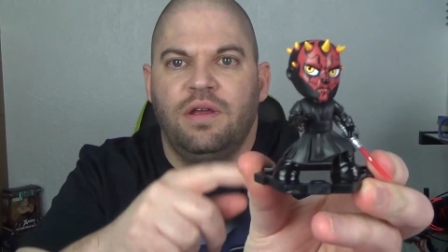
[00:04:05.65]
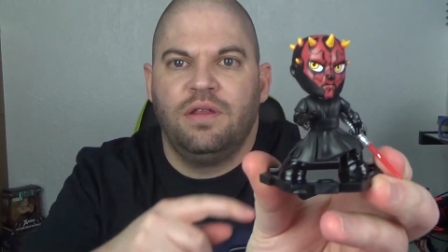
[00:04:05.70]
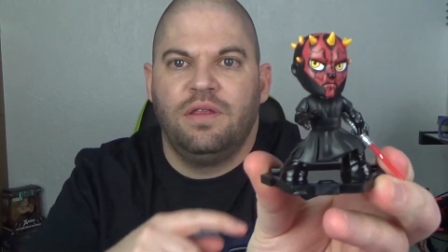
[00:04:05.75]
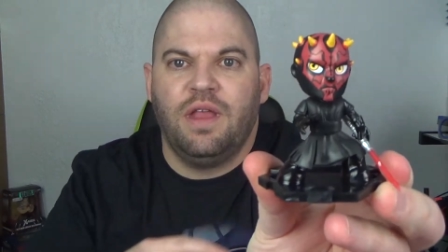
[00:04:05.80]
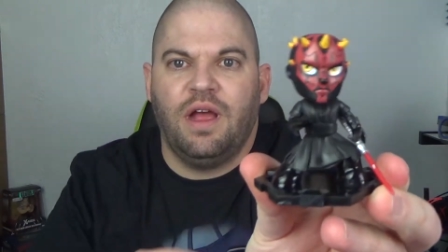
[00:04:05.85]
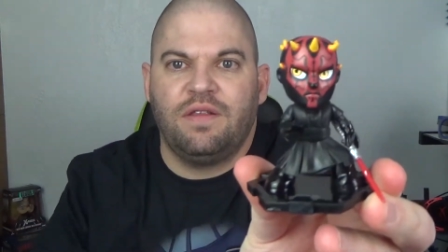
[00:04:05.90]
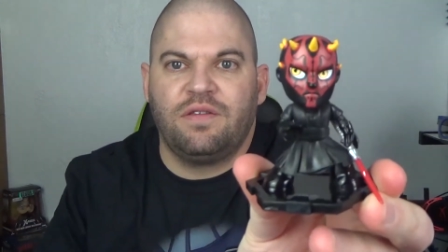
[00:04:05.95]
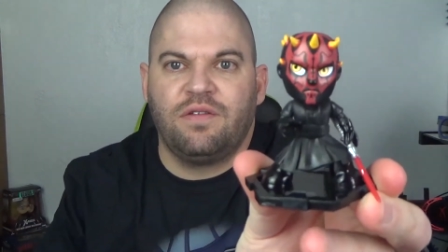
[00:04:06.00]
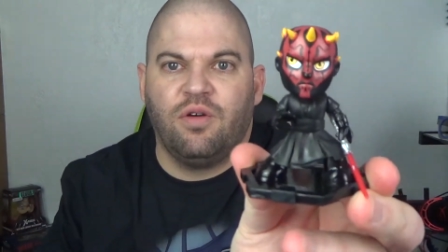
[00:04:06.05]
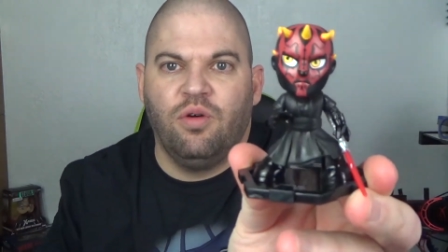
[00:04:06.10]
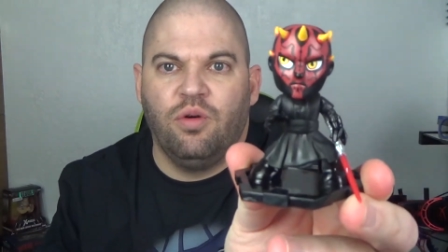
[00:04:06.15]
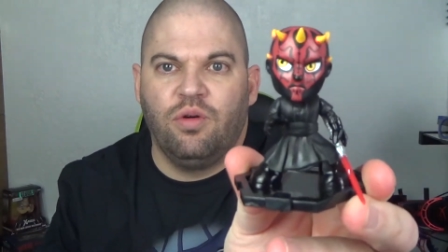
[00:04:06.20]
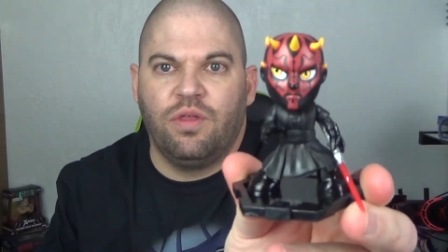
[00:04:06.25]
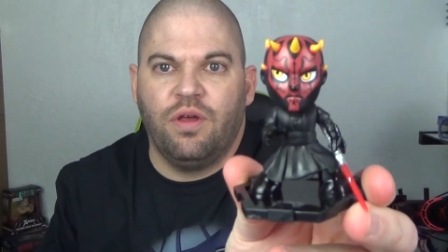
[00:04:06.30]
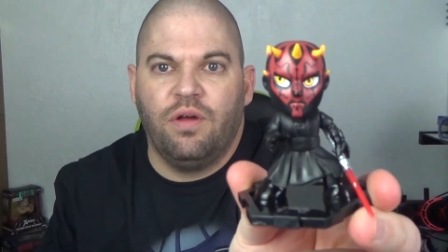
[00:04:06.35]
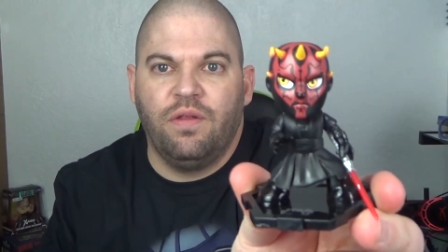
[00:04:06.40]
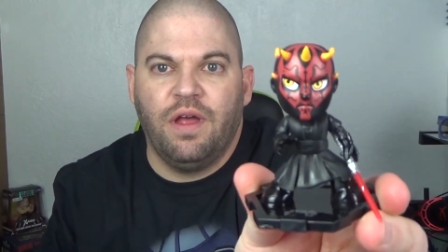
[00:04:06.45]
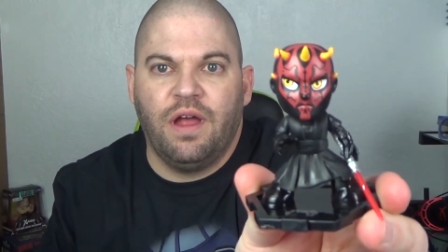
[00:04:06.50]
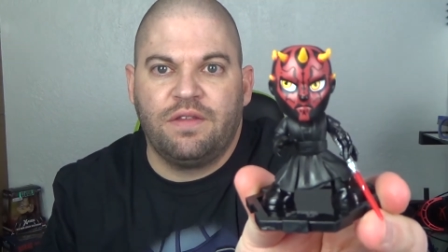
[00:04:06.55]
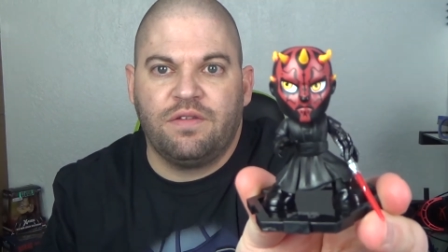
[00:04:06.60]
That's cool,
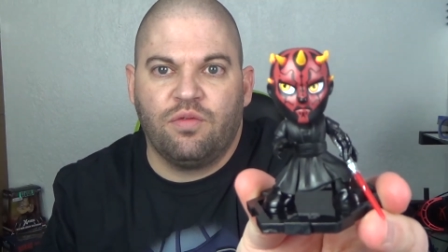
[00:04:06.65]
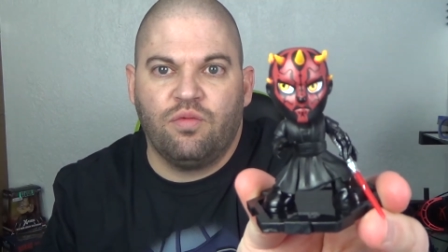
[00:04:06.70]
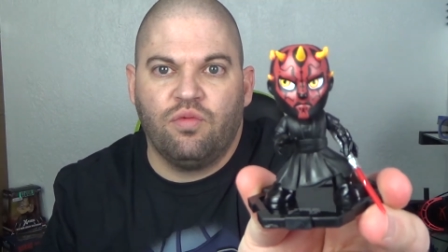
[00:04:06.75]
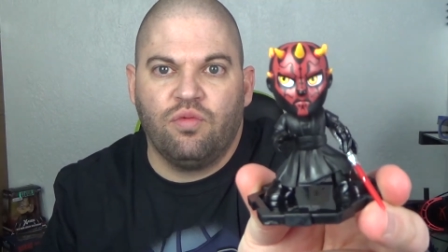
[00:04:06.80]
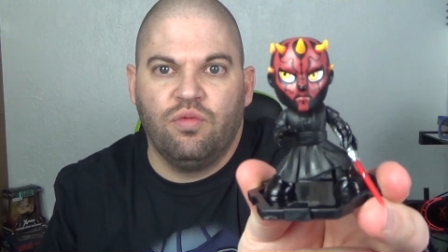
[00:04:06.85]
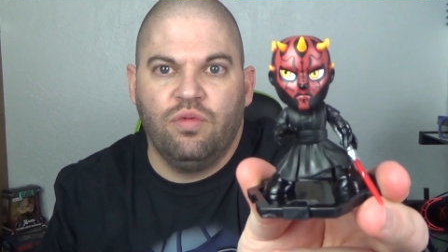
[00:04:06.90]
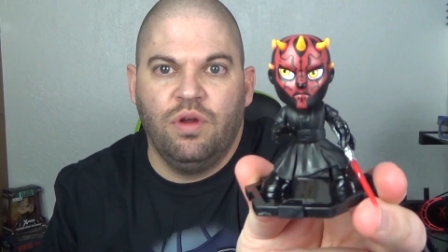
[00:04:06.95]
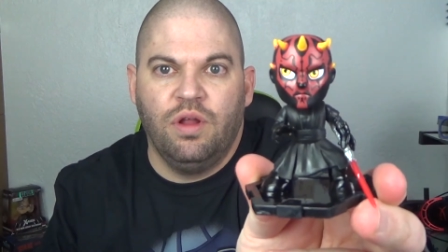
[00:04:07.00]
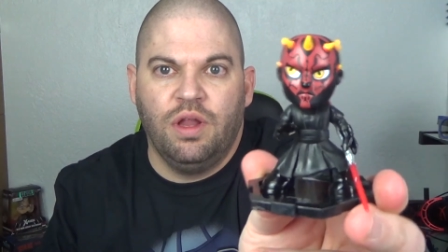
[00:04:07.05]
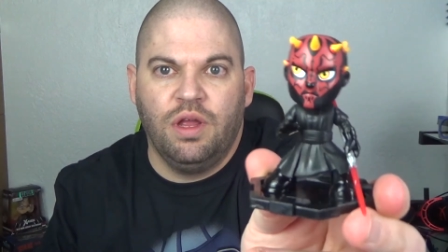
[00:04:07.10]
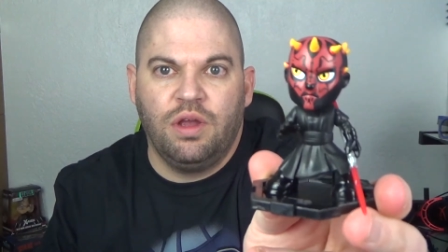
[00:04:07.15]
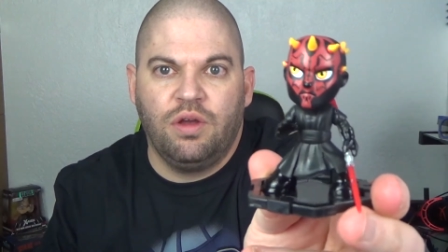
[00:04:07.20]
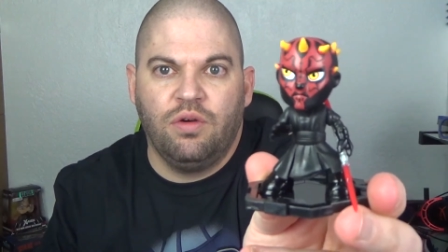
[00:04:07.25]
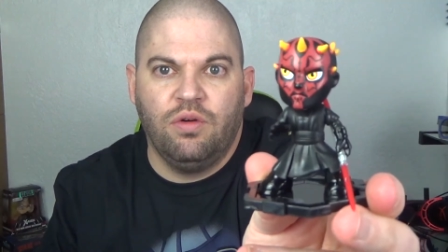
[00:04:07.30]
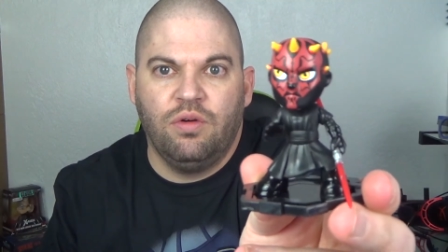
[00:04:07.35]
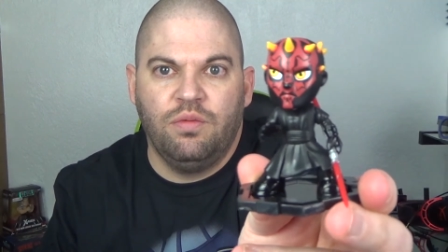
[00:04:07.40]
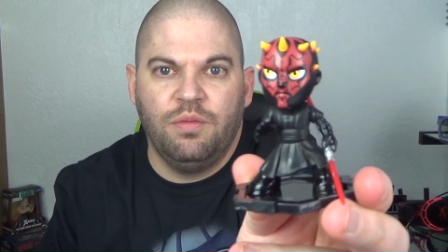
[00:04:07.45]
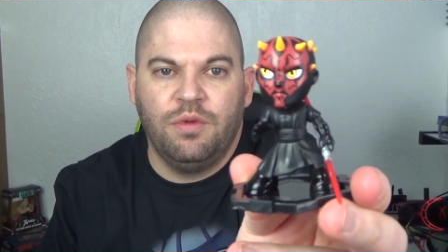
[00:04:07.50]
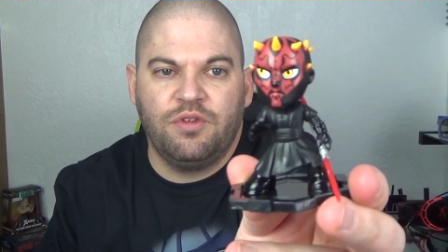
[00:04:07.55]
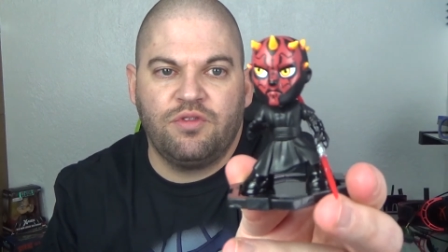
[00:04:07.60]
though. That's a really
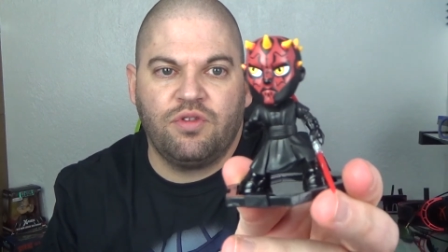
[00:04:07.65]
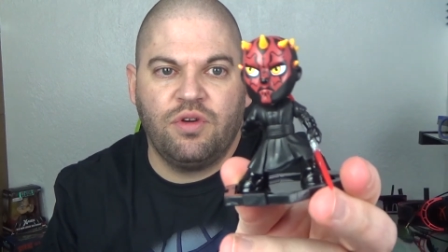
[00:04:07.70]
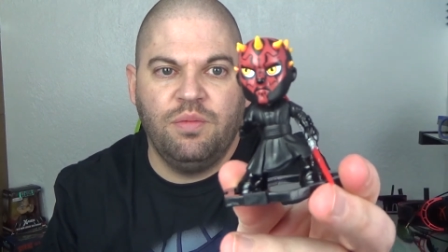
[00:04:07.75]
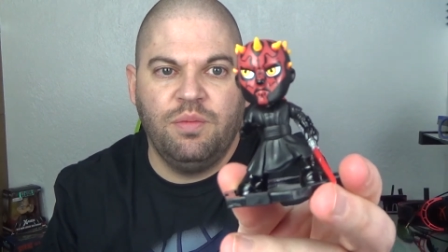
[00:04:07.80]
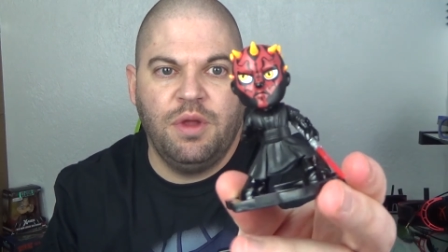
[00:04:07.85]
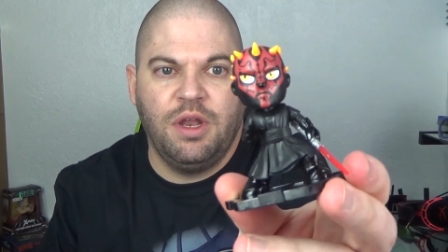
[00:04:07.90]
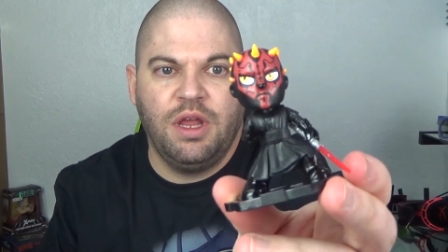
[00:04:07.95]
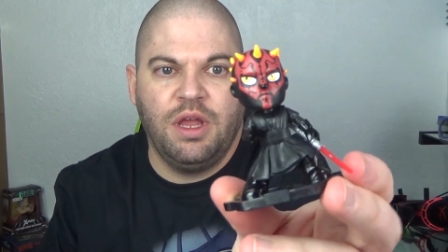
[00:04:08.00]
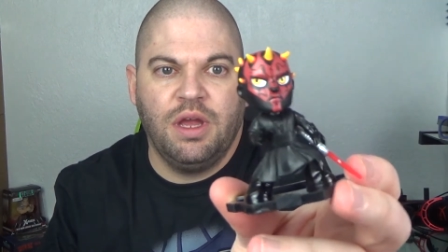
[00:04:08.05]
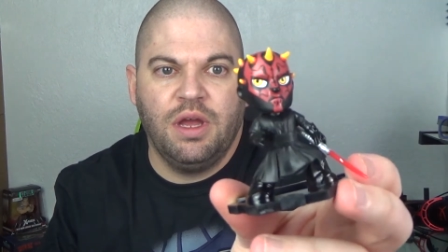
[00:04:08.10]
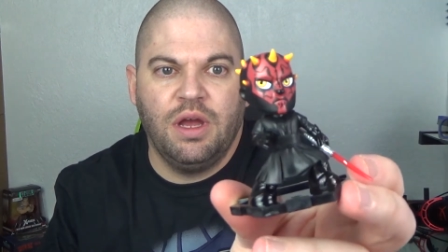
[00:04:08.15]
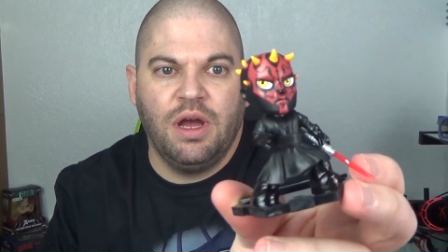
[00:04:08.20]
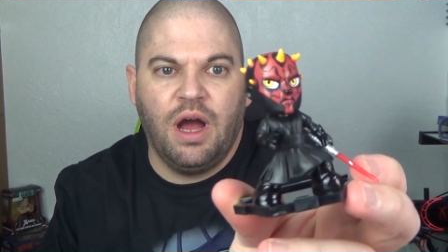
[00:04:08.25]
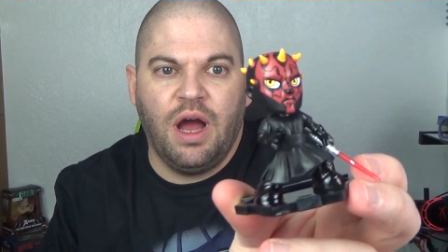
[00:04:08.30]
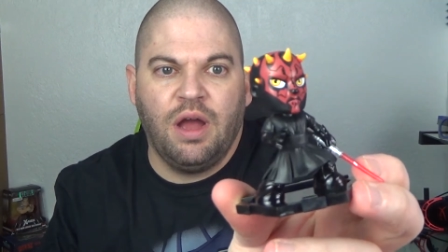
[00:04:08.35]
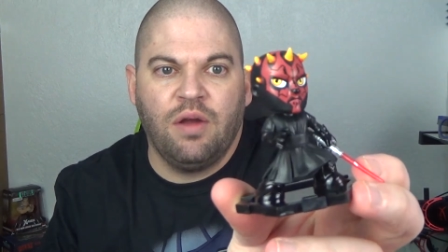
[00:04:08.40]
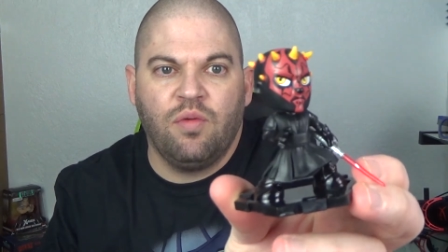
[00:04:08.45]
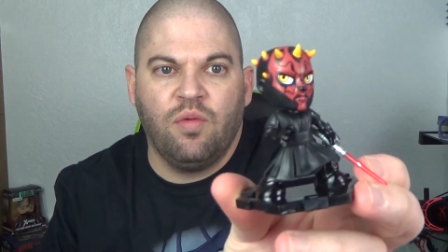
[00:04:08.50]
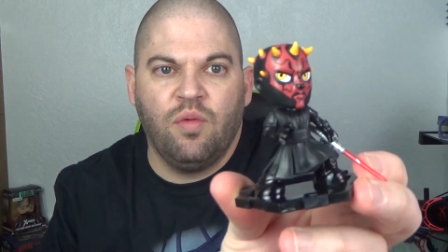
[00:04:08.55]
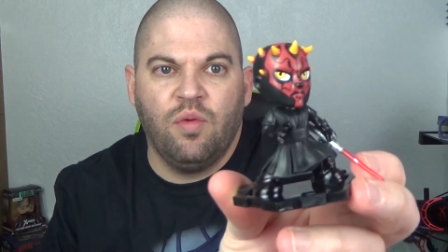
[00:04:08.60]
cool mystery mini.
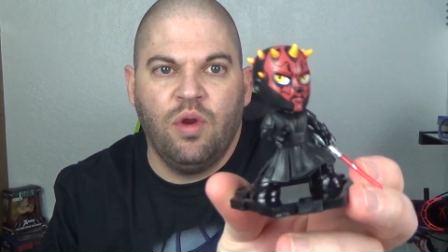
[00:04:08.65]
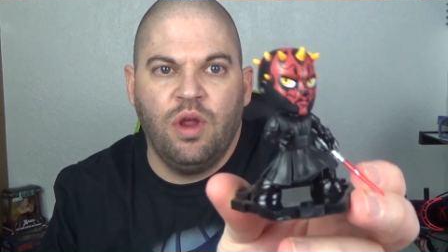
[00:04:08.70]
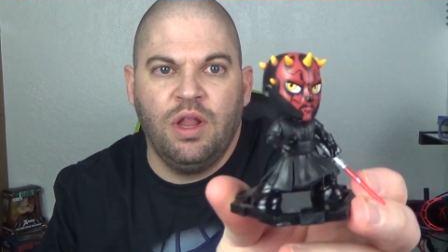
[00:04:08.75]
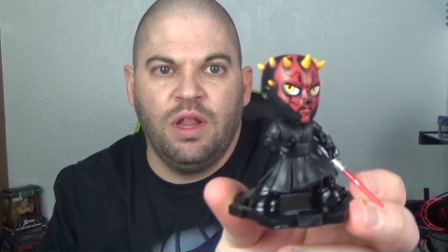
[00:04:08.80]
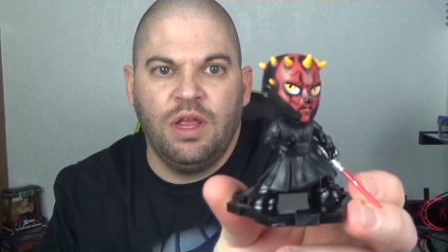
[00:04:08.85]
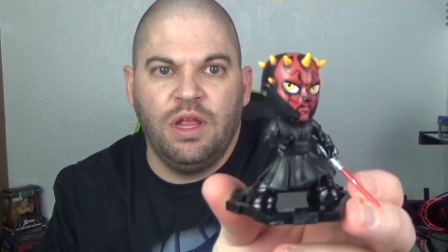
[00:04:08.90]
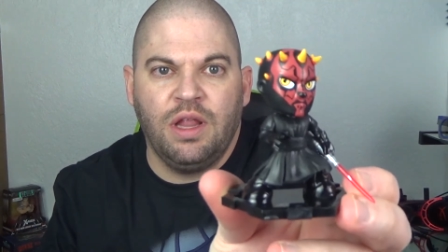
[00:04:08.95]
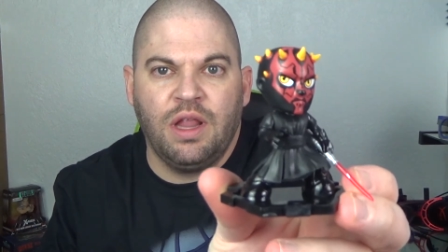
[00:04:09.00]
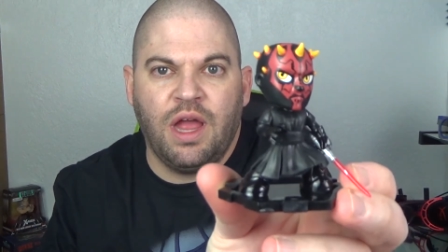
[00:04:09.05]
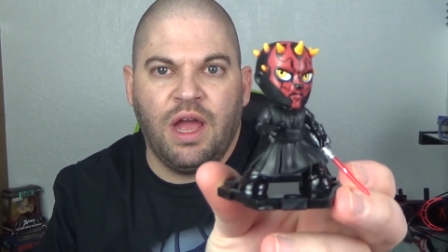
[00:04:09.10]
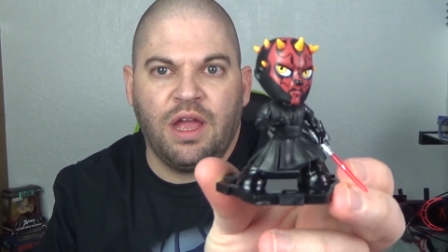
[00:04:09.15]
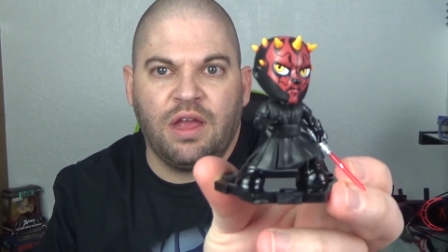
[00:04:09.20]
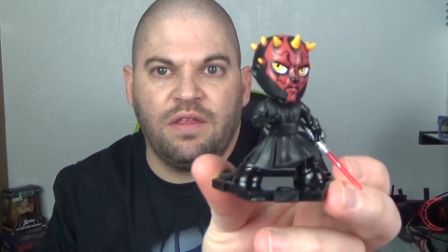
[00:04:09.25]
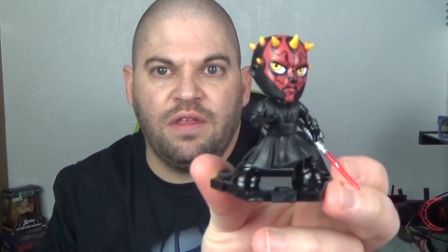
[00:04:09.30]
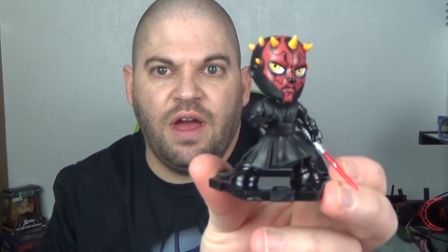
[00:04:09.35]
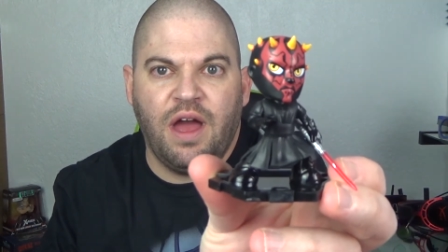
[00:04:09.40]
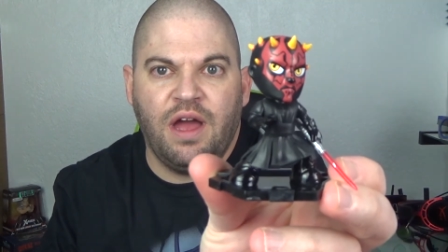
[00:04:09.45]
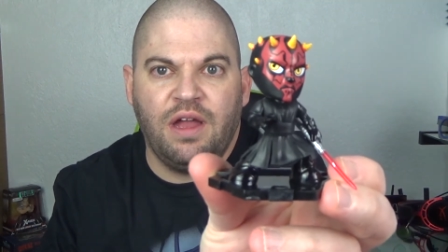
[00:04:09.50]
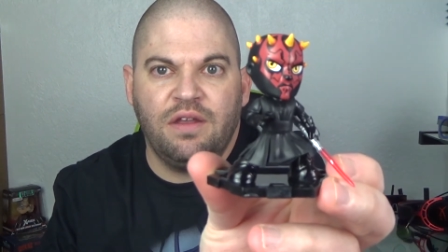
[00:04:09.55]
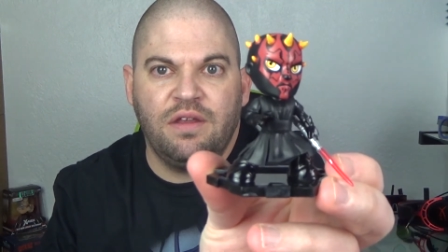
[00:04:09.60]
I really like
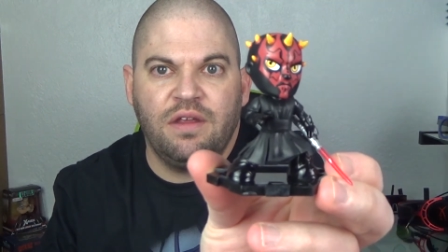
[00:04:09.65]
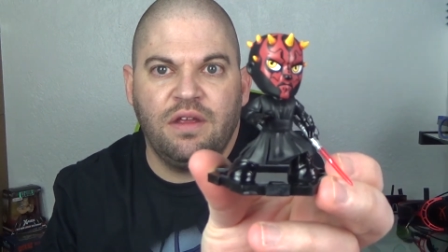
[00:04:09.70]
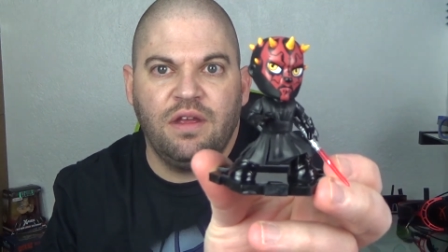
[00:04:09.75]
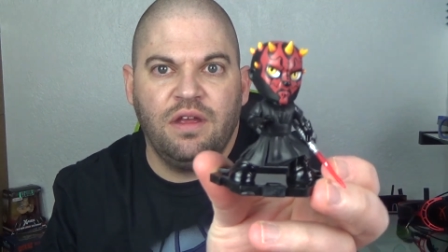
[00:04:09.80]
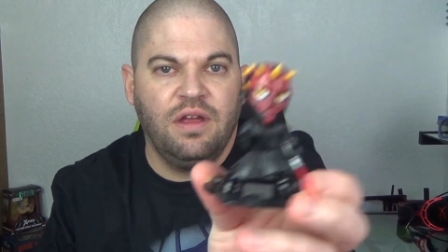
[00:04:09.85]
that.